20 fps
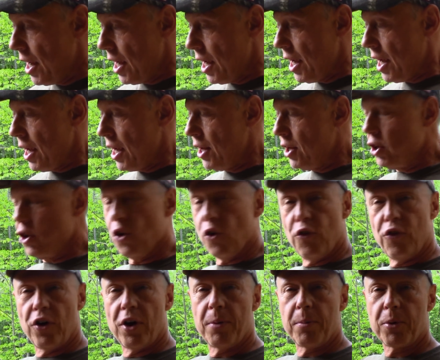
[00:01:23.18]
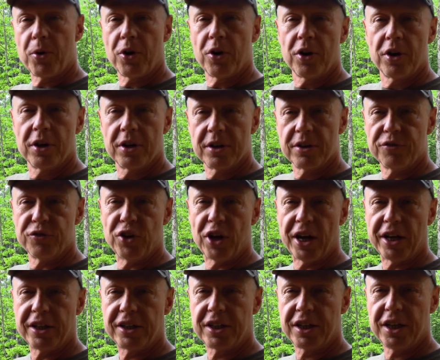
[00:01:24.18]
in November
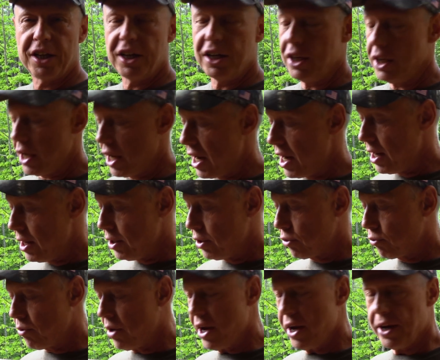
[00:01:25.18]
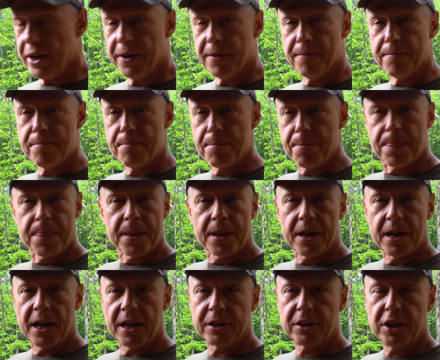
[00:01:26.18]
1983.
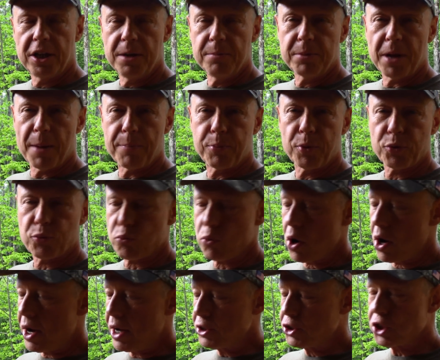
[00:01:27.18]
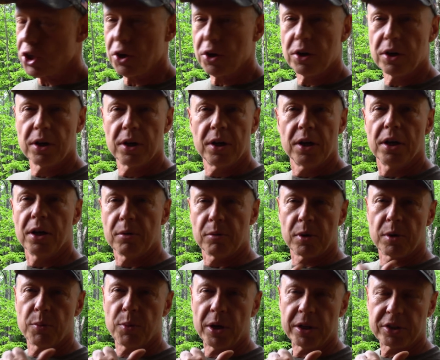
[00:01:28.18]
I teamed up with Roger.
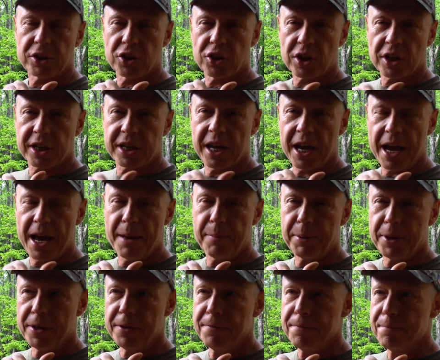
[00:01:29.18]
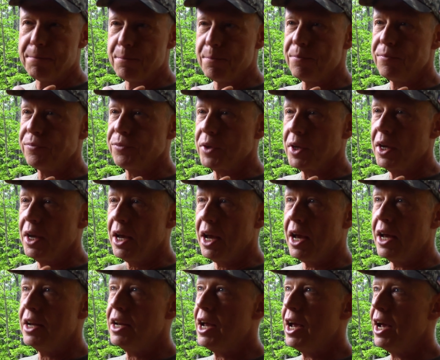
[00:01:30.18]
We went to the cabin
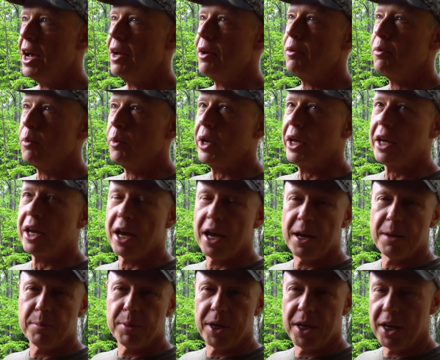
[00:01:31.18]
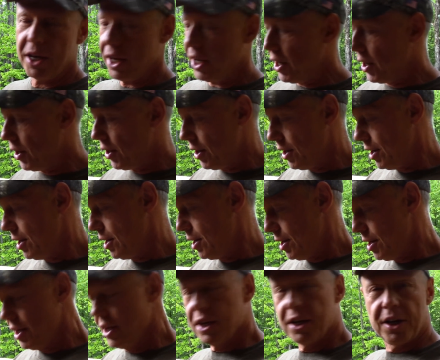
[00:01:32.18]
and then we came here,
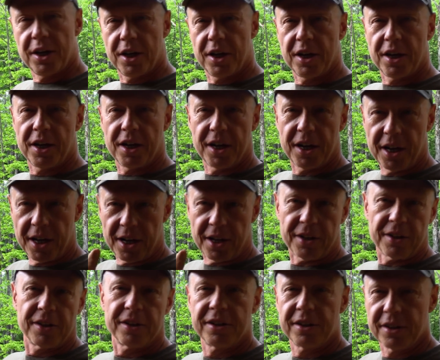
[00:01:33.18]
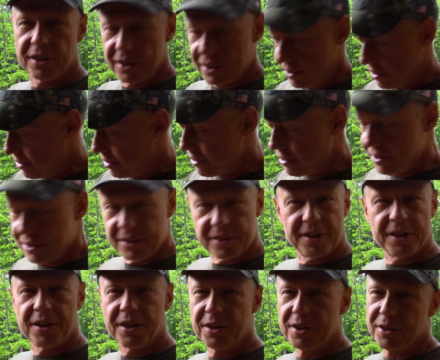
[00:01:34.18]
and I'll
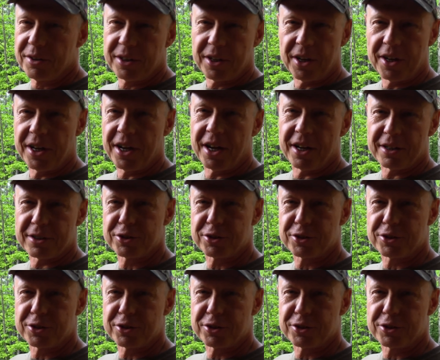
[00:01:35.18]
tell you how the